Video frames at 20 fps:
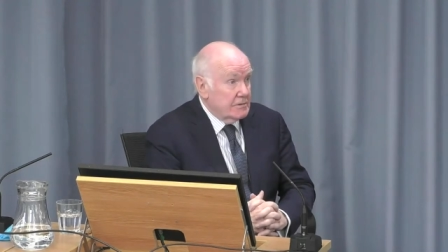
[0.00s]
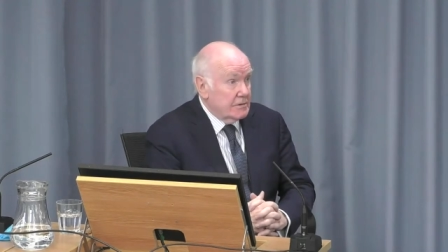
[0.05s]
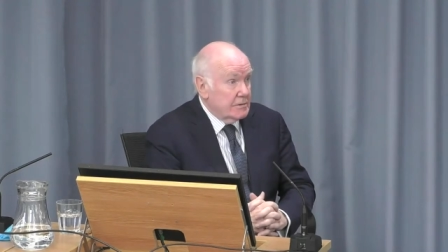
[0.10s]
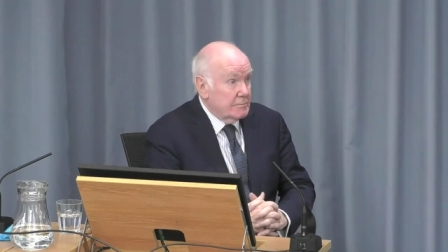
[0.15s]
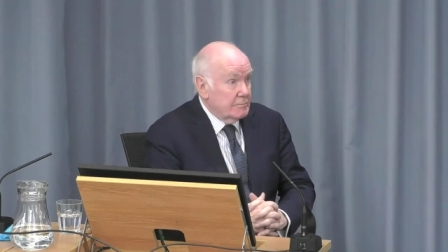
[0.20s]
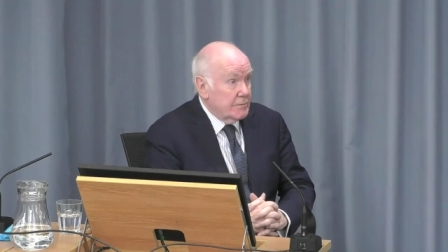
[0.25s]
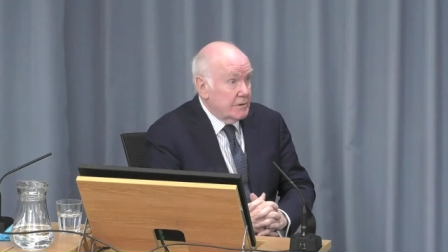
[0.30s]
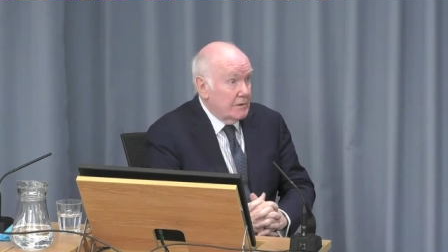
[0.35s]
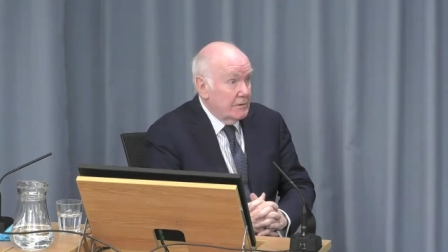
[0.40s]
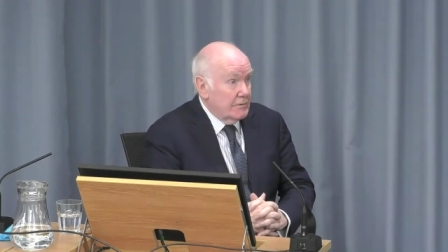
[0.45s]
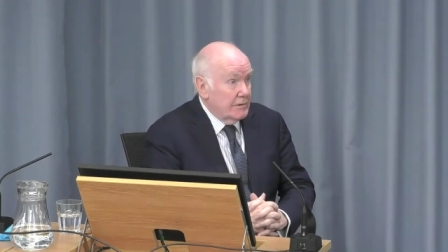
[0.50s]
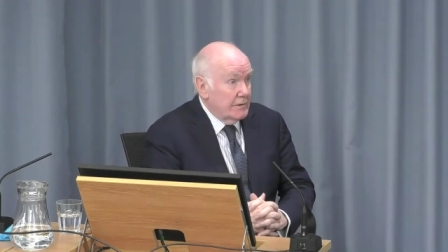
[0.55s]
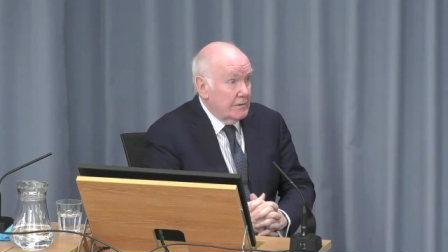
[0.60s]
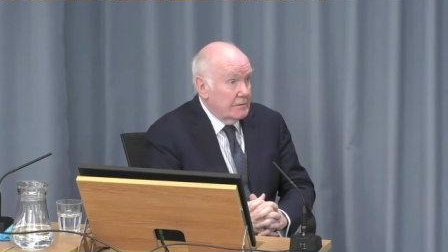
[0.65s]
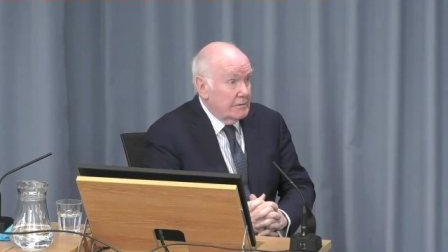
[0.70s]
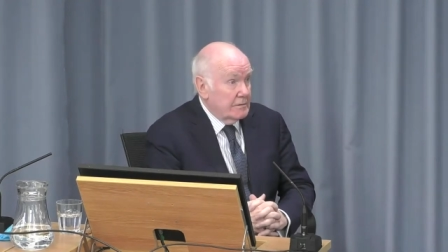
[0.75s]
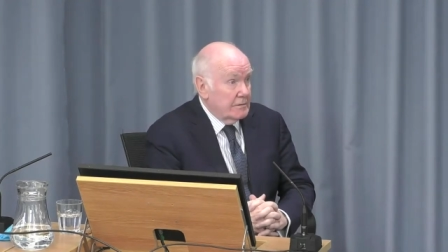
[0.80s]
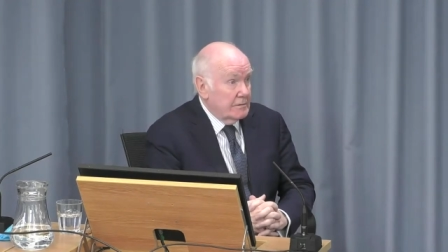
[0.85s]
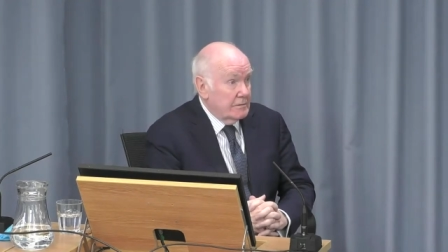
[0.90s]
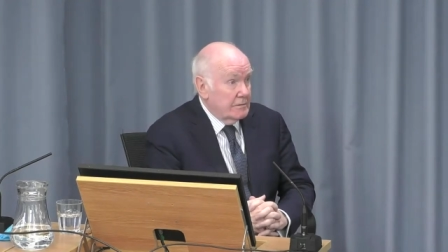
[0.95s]
Gordon Brown,
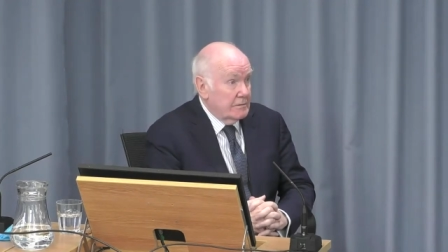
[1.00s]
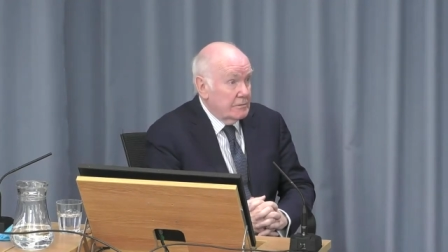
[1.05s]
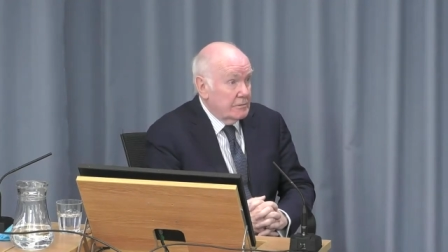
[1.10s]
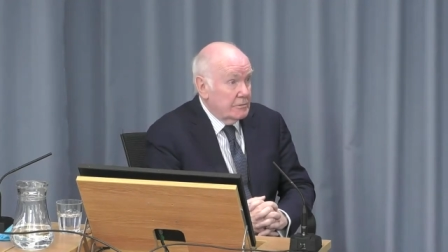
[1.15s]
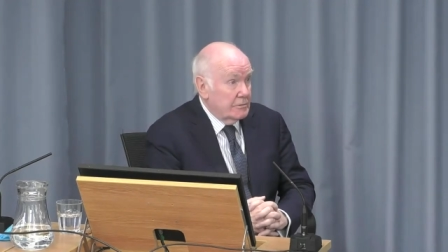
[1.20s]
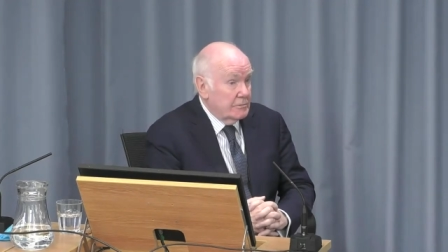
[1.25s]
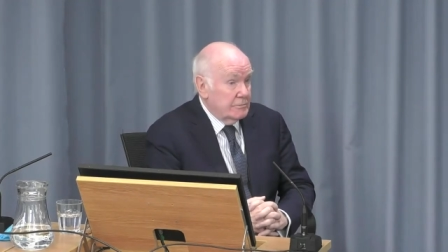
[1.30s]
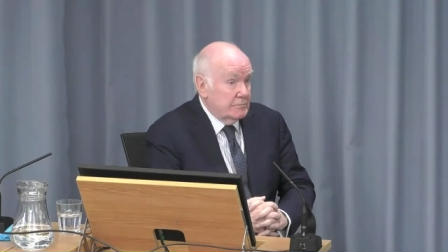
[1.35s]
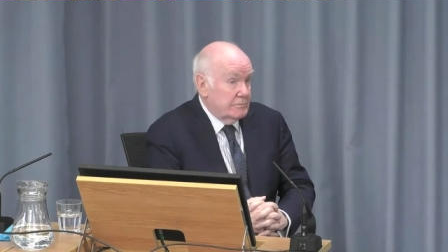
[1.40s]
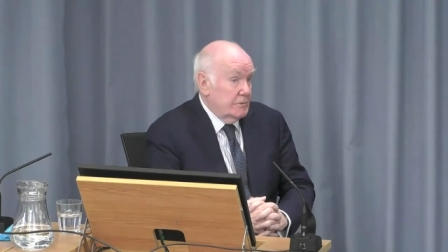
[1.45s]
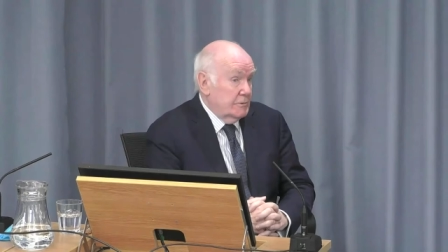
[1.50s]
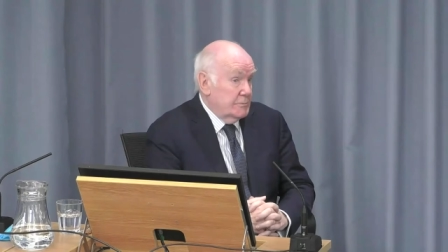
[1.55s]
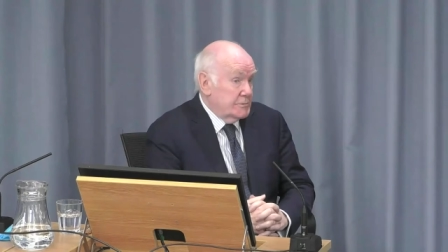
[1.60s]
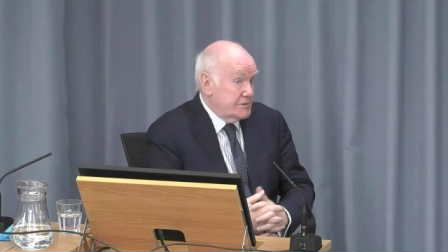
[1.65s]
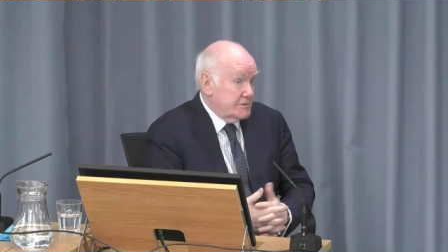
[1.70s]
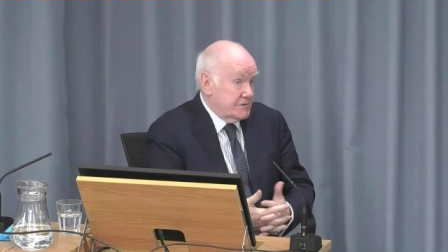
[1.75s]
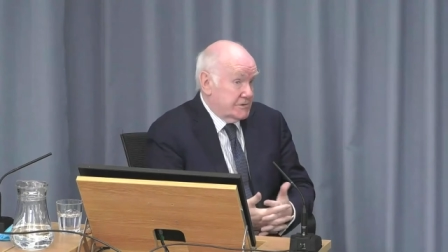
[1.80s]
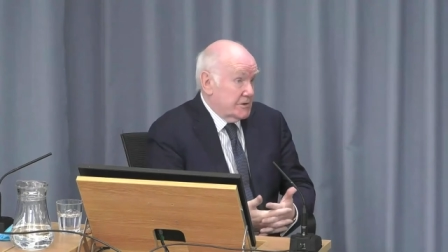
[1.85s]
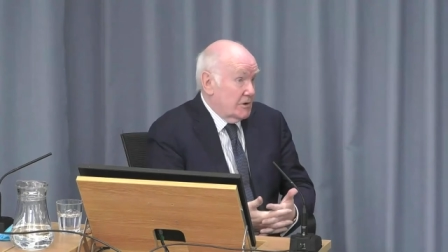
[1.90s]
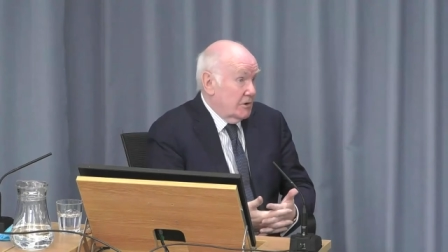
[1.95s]
who, who
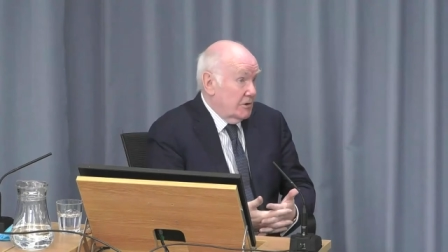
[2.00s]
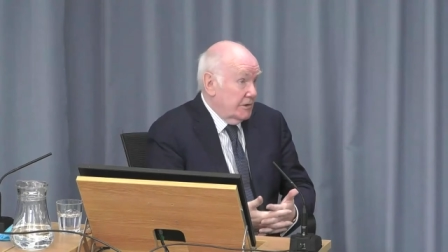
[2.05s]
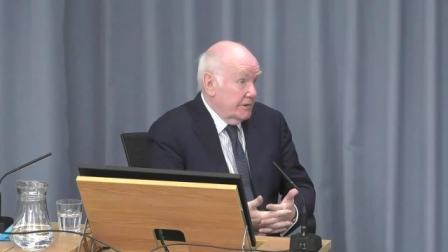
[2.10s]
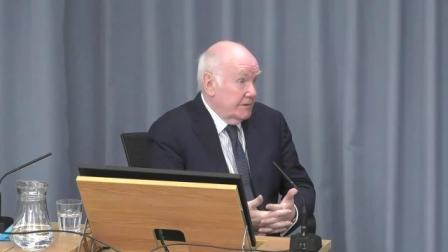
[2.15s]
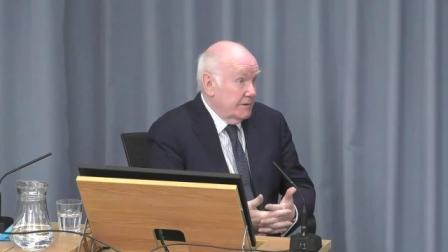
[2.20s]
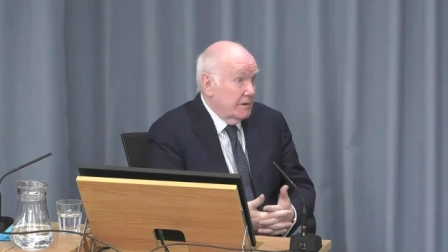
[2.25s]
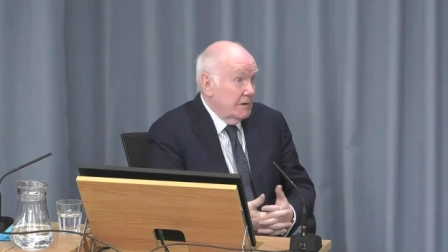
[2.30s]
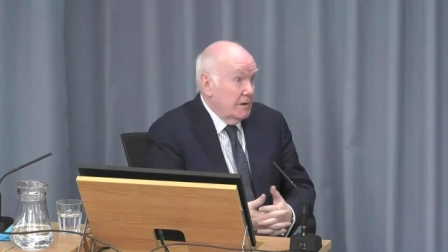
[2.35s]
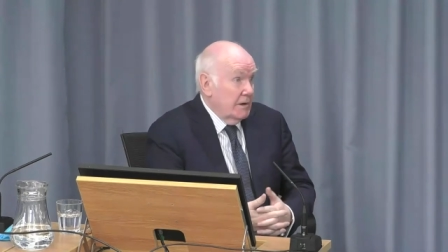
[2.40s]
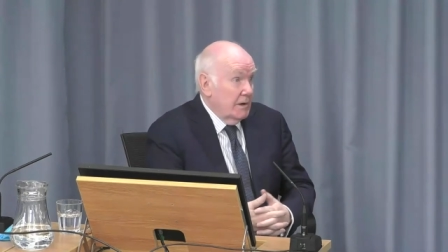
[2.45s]
was a Scot